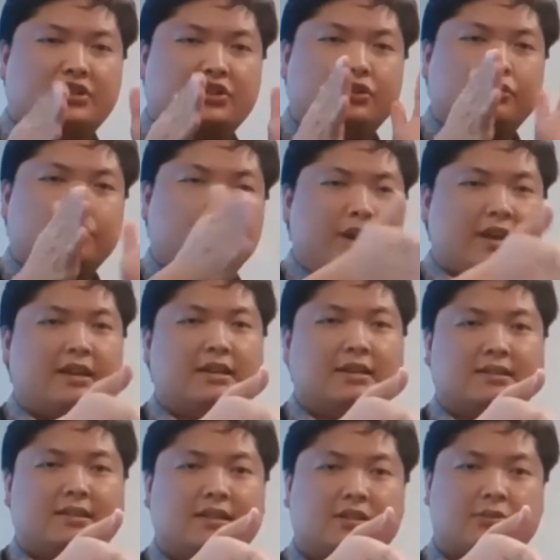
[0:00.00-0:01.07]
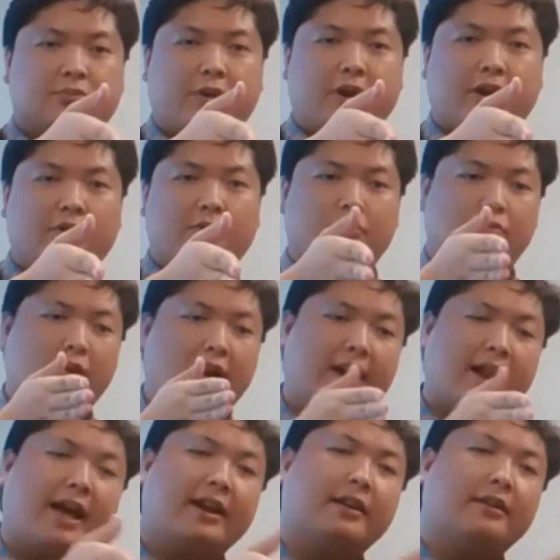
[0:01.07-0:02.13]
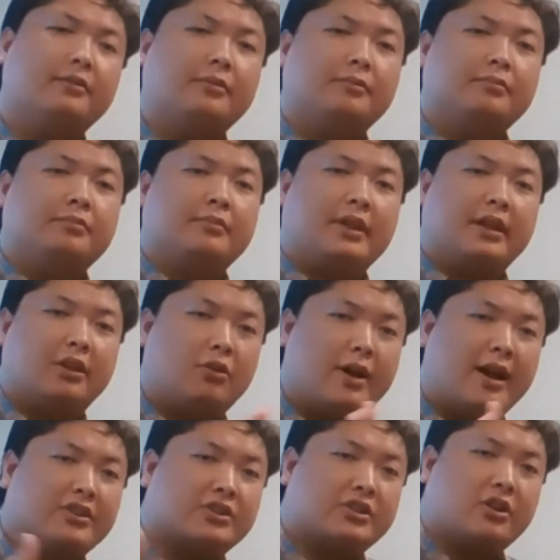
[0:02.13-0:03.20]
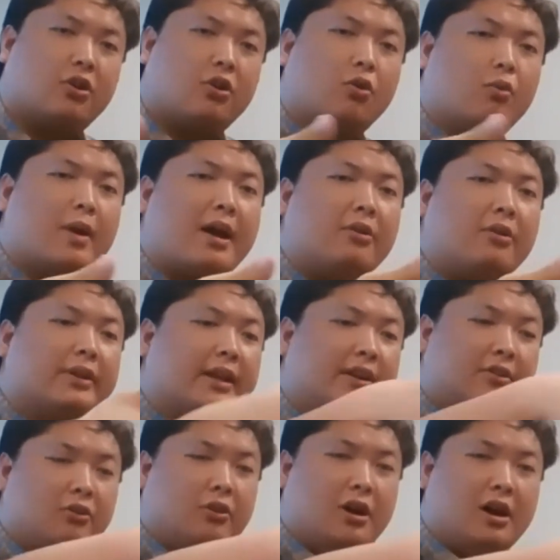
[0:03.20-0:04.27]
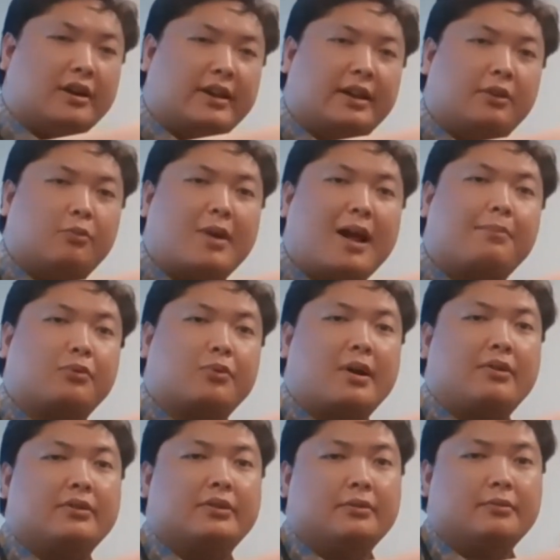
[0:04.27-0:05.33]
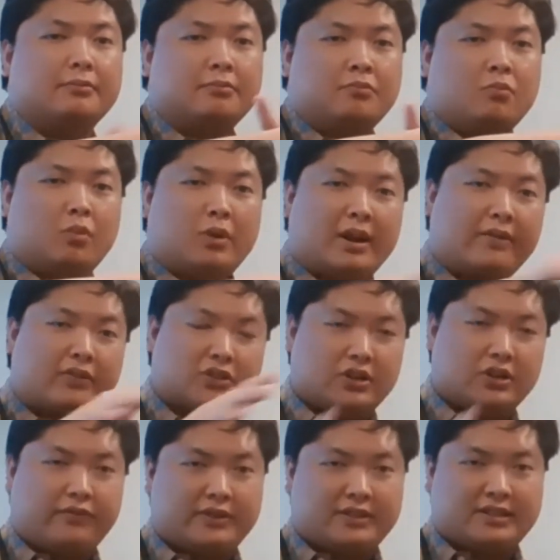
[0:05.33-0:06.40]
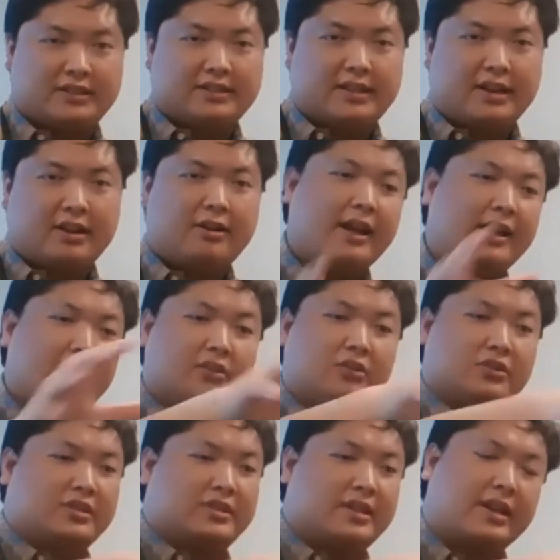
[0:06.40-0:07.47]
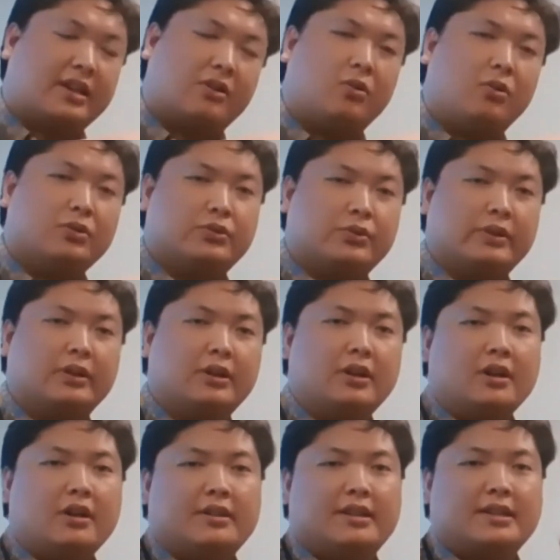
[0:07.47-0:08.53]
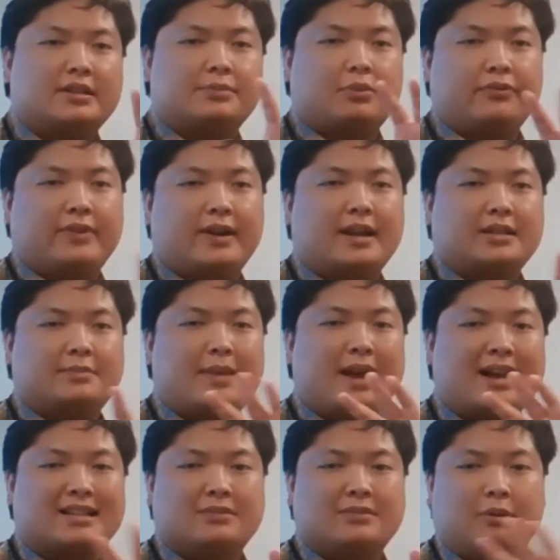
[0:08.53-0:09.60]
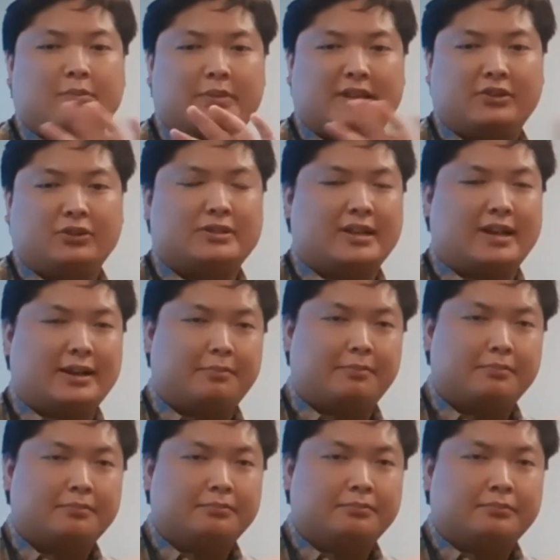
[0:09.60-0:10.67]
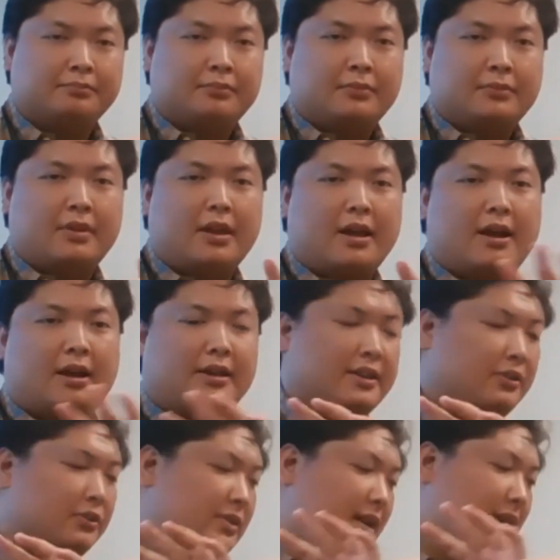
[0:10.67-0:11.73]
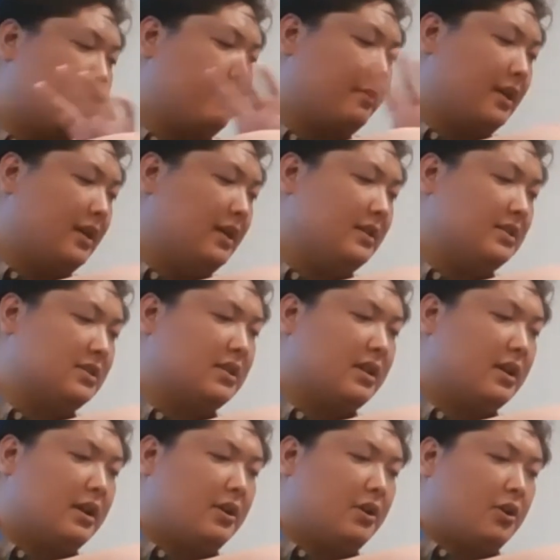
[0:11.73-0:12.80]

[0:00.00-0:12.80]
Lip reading: I shoot my ESS sprayer right at it. It'll actually go around and it'll hug it and wrap around whatever surface is there, and it'll stick and hold to it. This provides maximum kill time. Kill time is